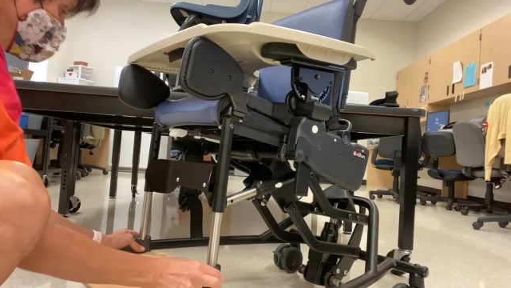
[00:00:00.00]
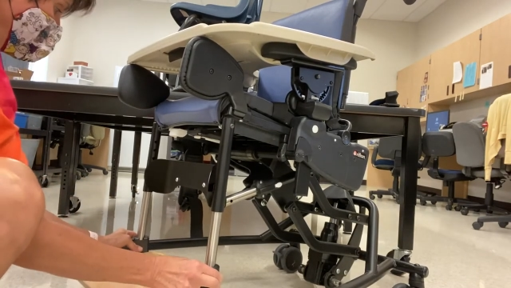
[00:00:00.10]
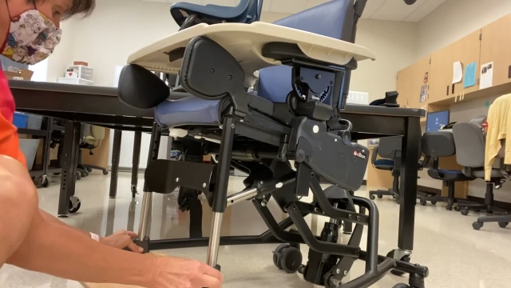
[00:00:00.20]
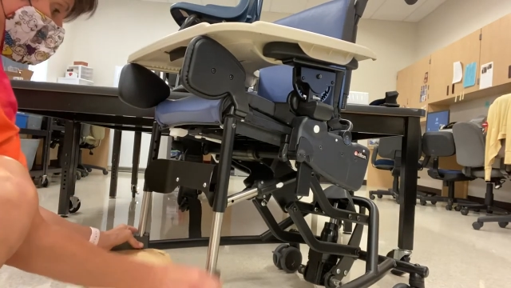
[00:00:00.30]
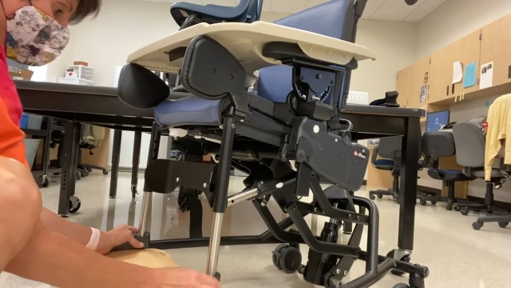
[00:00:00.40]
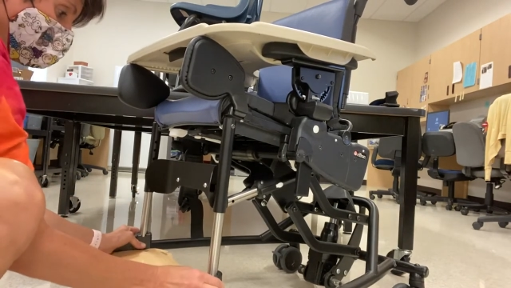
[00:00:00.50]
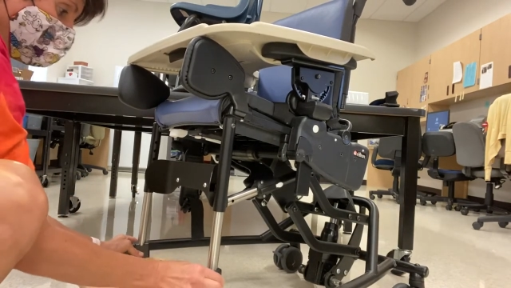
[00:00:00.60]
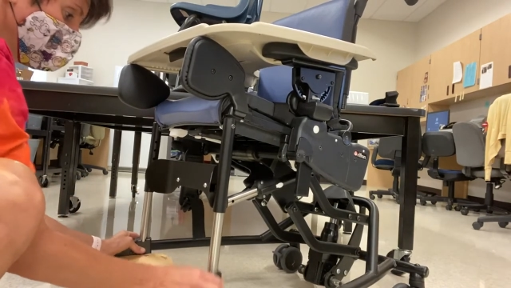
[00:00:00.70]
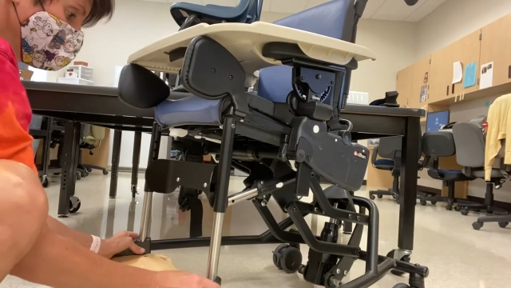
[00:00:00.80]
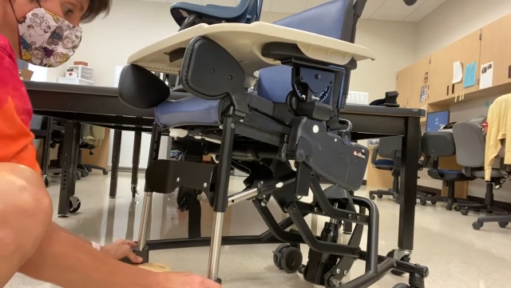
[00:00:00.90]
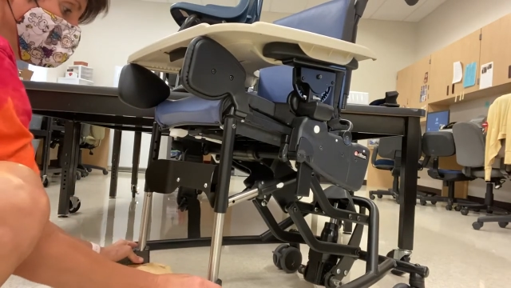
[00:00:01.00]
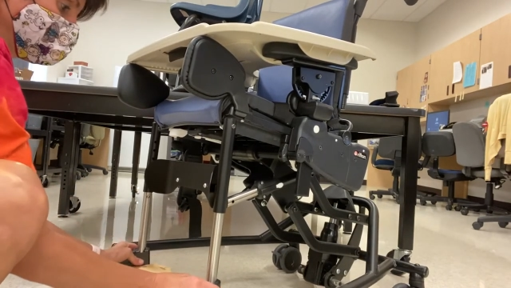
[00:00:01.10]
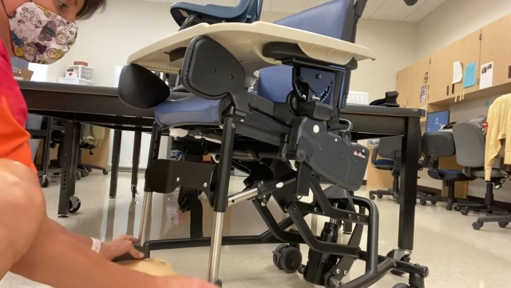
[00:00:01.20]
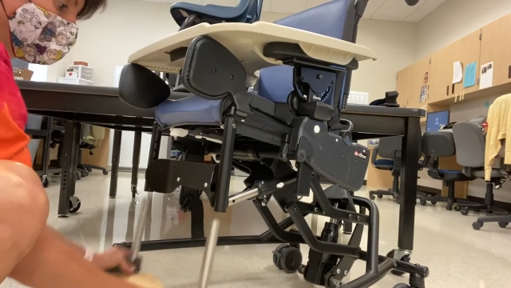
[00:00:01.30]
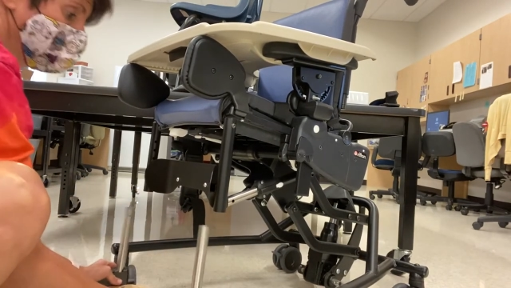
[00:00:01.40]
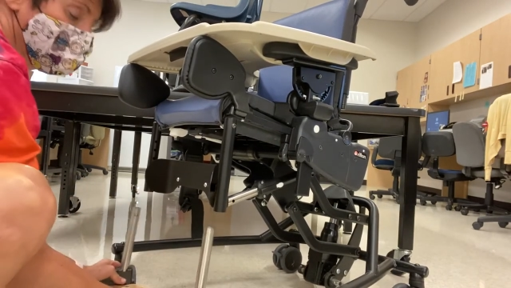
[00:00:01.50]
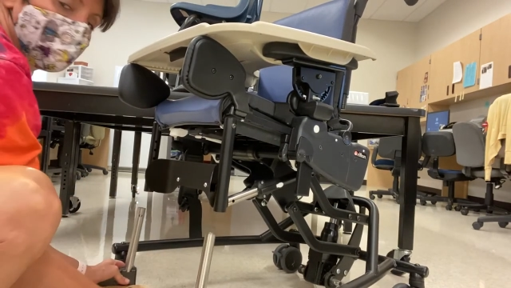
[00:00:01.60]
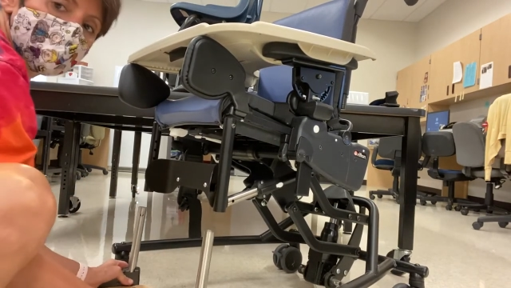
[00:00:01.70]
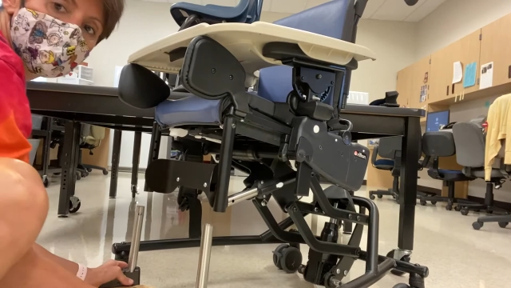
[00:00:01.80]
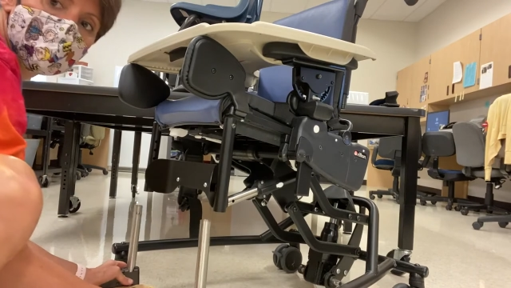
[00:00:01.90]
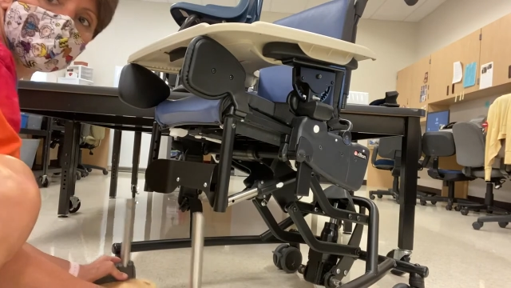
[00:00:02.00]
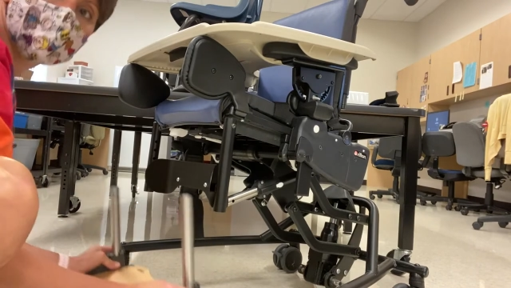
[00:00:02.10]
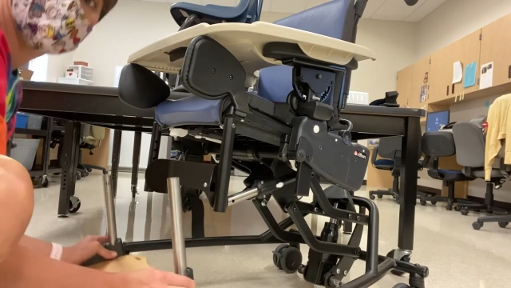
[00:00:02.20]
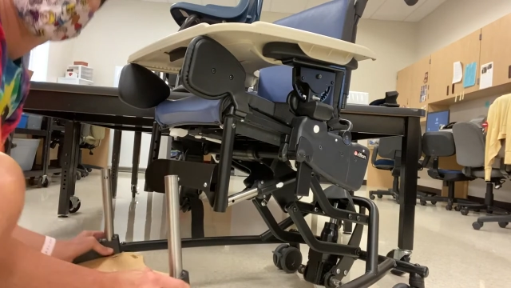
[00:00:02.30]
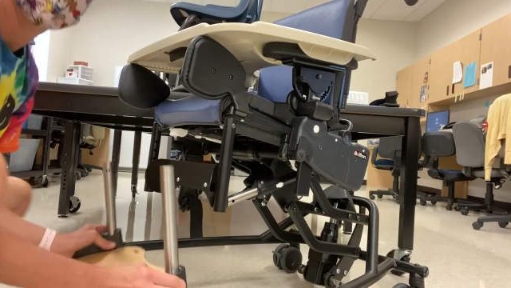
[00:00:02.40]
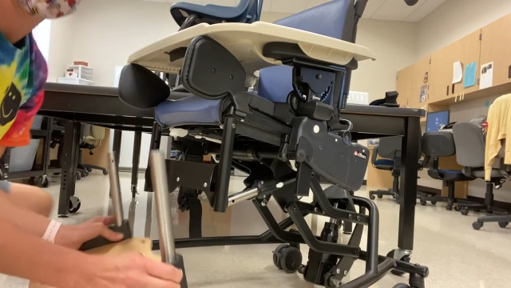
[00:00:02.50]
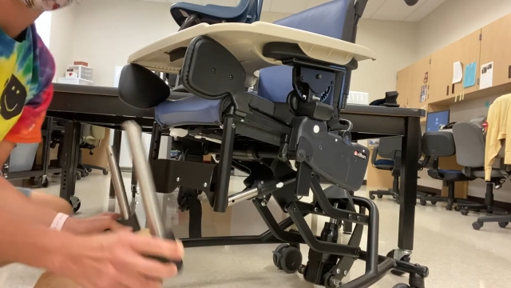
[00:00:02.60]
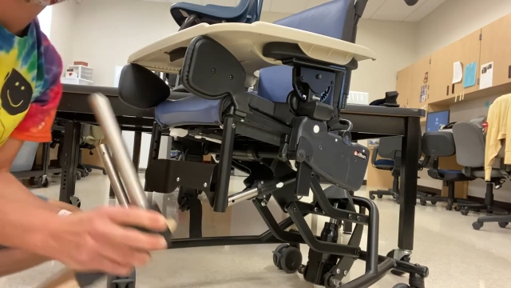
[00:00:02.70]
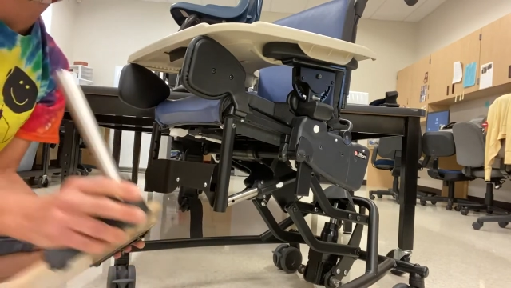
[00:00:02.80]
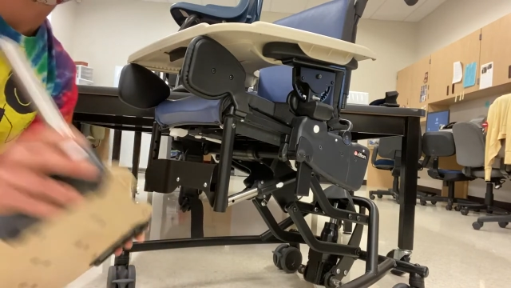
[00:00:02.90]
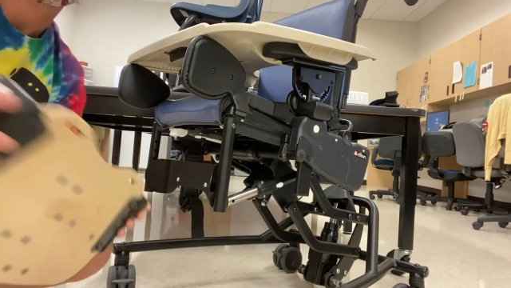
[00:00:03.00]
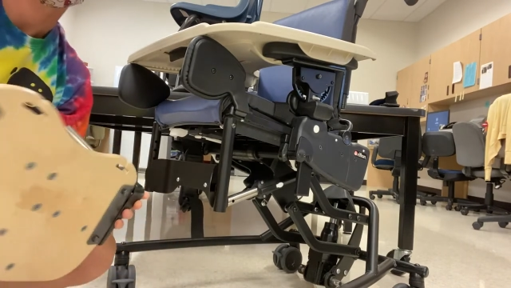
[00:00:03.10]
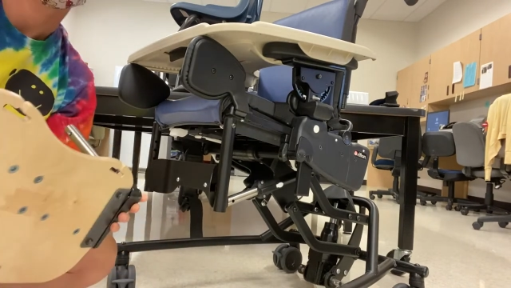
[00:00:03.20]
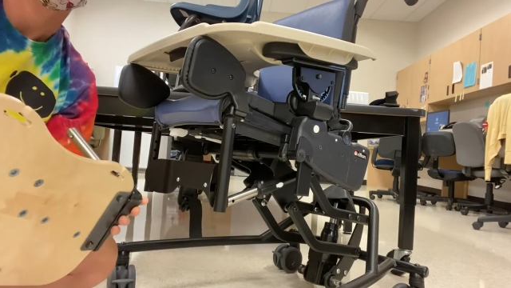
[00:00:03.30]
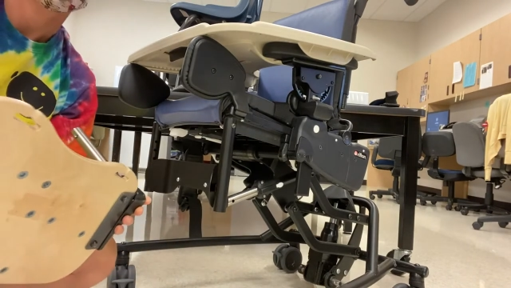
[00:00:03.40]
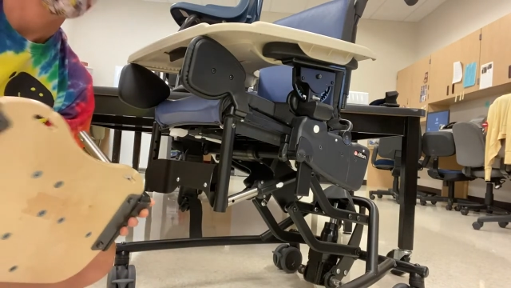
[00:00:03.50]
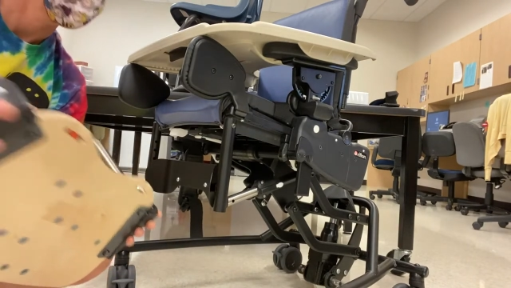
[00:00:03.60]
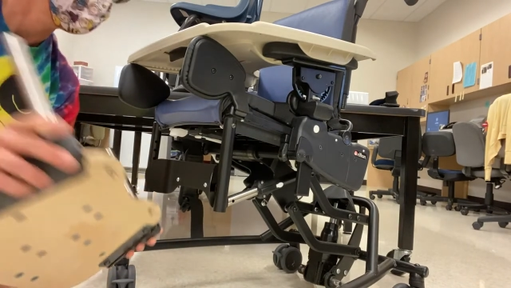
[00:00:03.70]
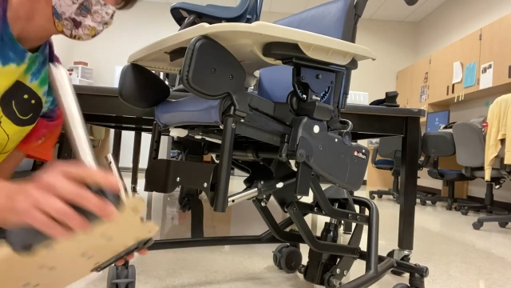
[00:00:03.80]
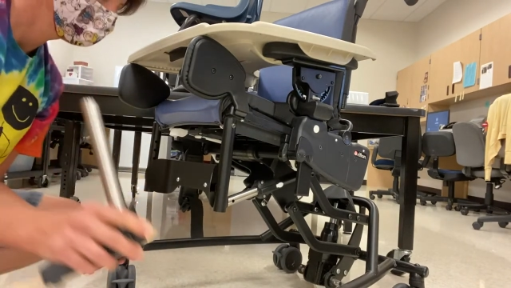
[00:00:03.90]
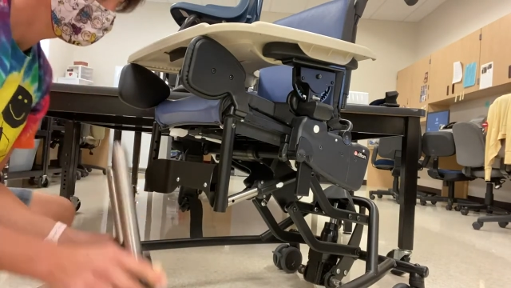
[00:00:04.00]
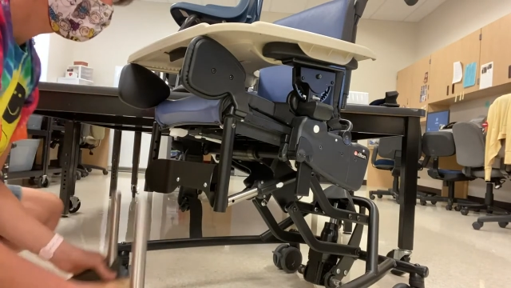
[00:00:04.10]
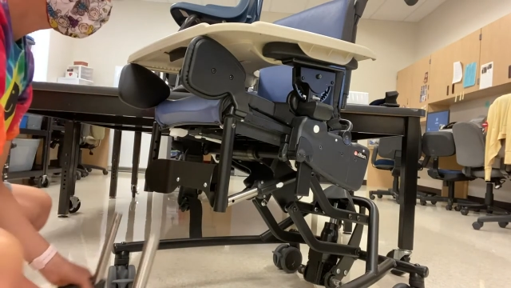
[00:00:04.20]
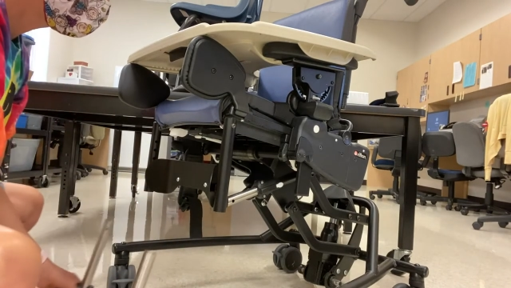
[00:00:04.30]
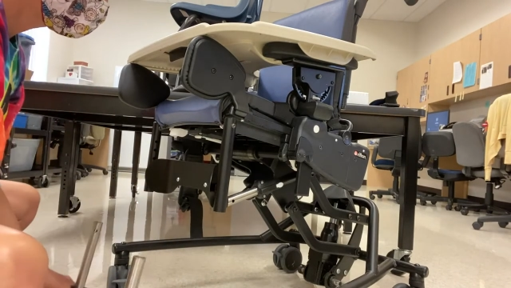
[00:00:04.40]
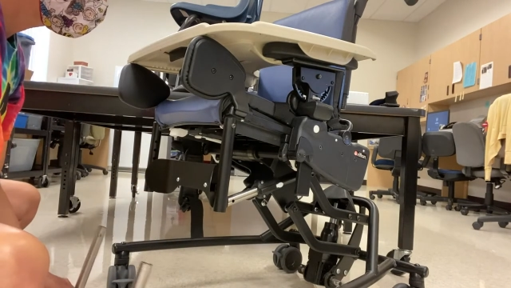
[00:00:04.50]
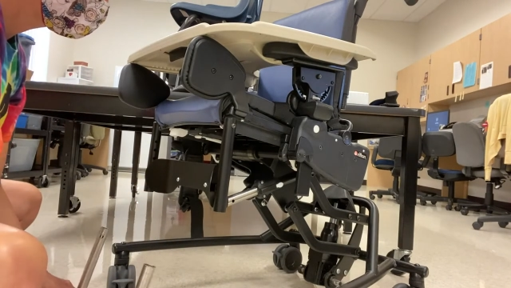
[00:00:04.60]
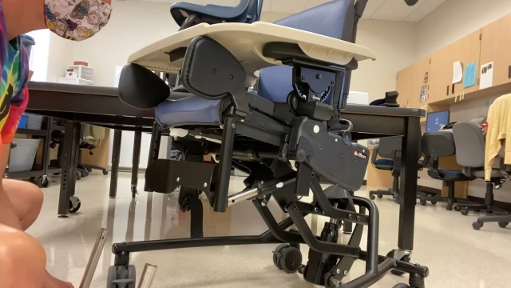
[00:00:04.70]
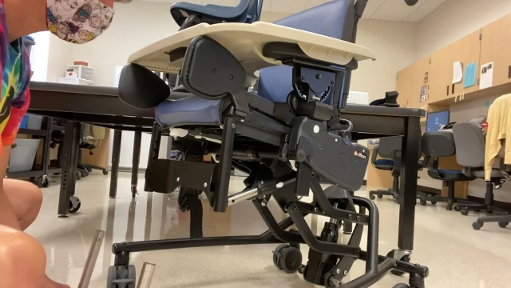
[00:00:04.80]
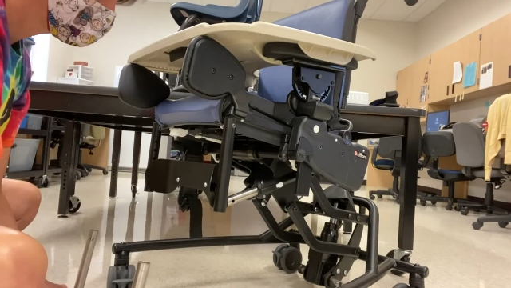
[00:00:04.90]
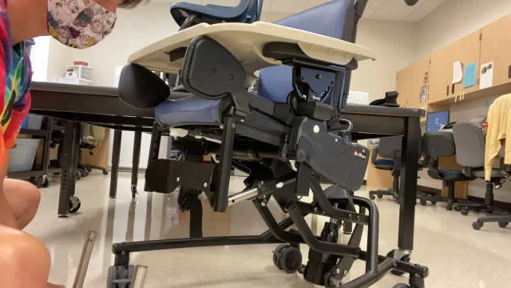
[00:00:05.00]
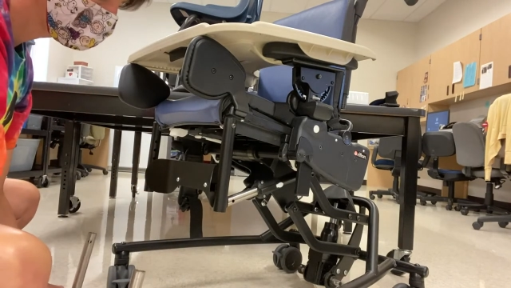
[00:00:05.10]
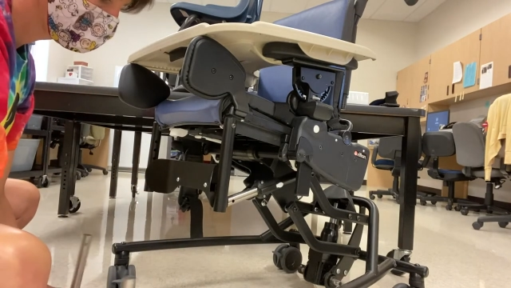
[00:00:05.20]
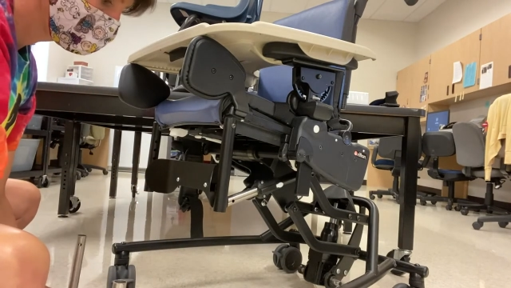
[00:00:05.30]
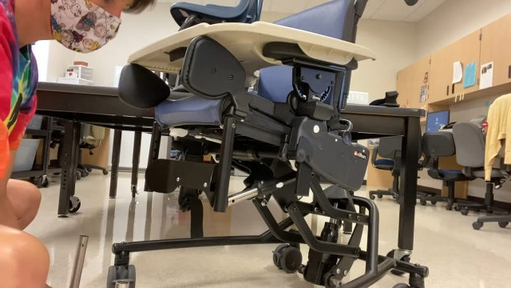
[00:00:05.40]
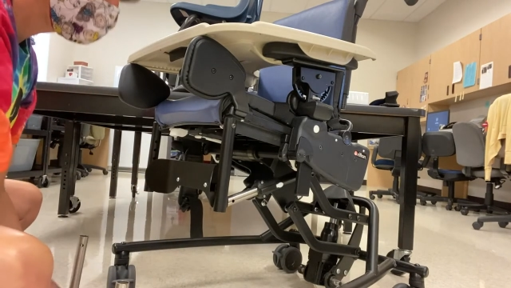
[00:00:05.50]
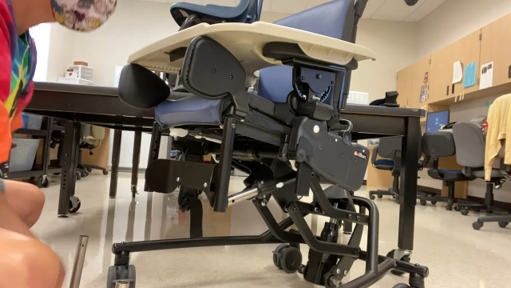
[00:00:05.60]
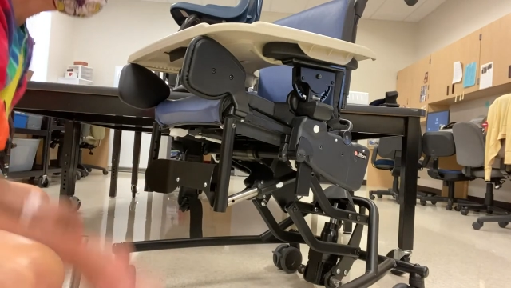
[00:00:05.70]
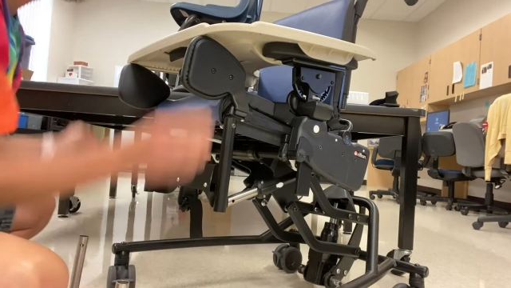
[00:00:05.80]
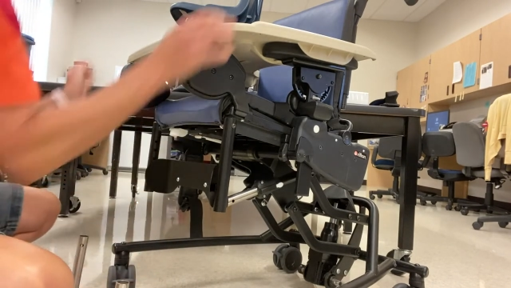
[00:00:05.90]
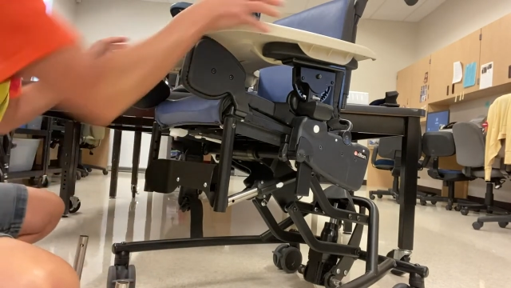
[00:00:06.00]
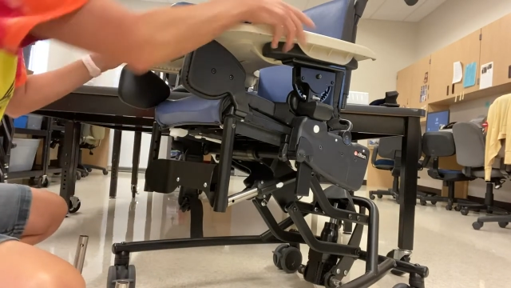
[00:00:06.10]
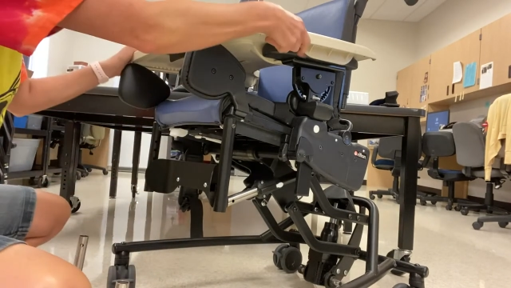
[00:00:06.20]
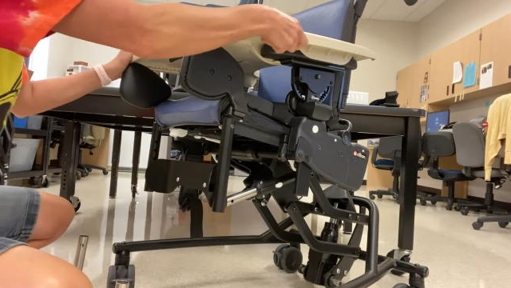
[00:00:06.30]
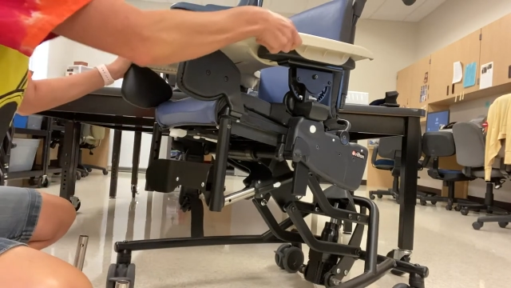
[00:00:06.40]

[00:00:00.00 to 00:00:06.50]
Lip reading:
(no speaker visible)